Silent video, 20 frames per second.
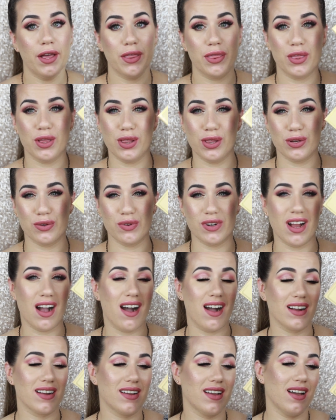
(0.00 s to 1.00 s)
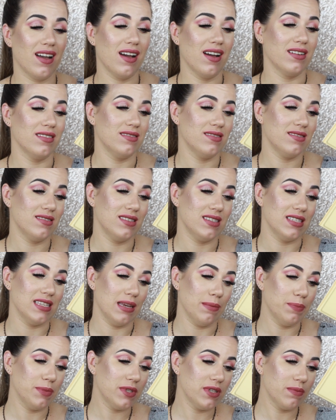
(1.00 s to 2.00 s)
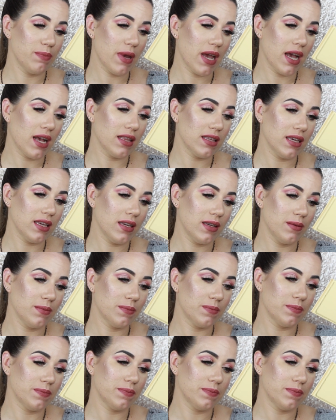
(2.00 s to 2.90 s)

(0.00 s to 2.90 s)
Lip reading: the Lorac UnZipped palette.